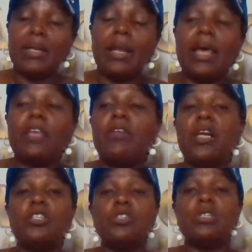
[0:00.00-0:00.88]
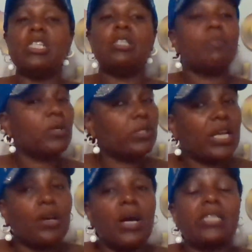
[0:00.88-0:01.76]
regular duties because
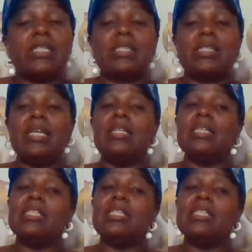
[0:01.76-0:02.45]
I sustained